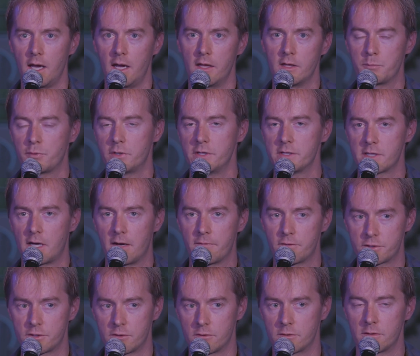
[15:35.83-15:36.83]
and the police
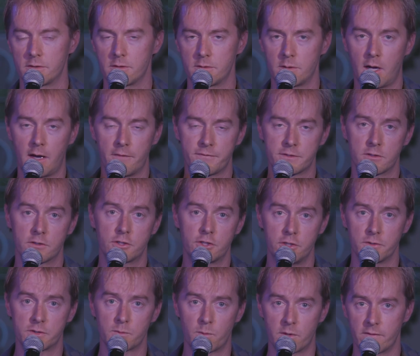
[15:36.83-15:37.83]
officer
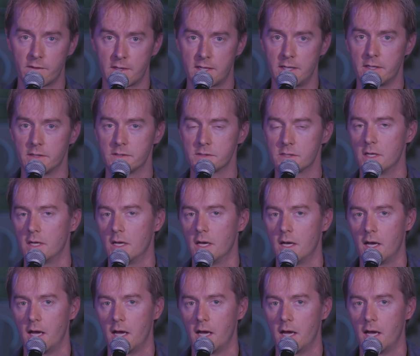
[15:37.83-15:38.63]
shoots one of the kids.